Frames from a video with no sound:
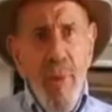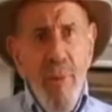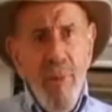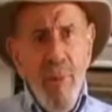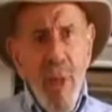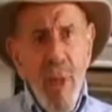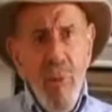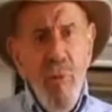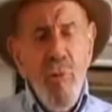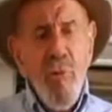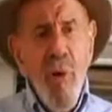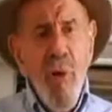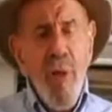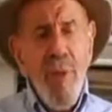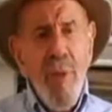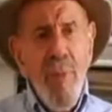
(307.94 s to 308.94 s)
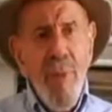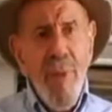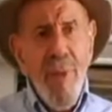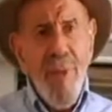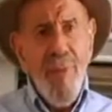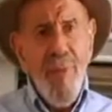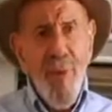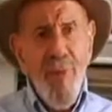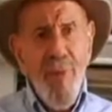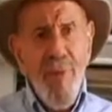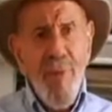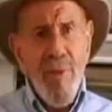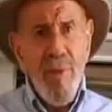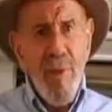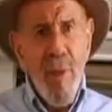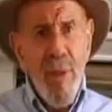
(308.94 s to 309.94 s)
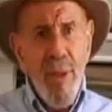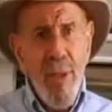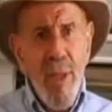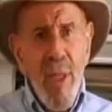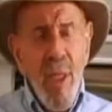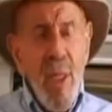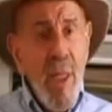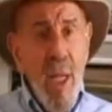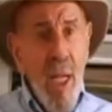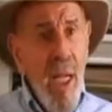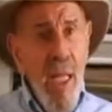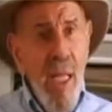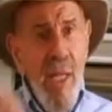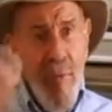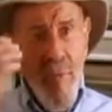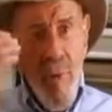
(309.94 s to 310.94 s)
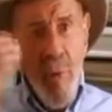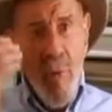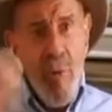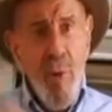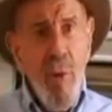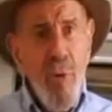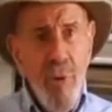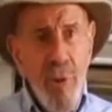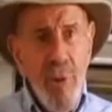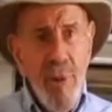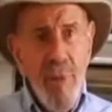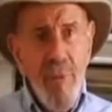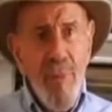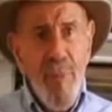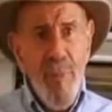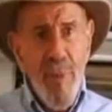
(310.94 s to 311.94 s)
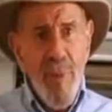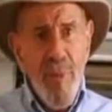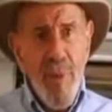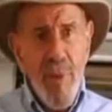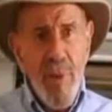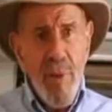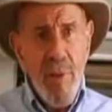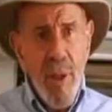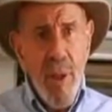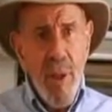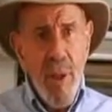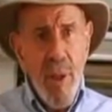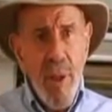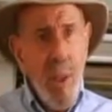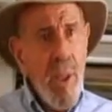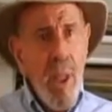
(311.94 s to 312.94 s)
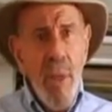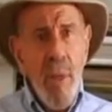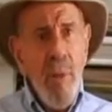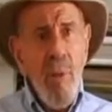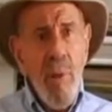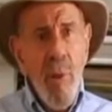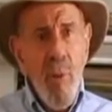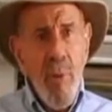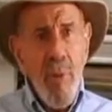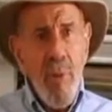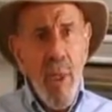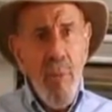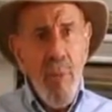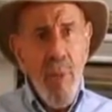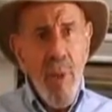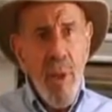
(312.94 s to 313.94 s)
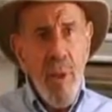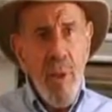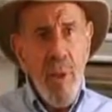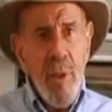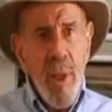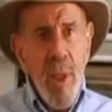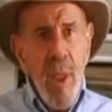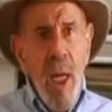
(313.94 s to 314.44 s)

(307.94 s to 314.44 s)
people say, are you trying to build a perfect society? I have no notions of a perfect society. I don't know what that means.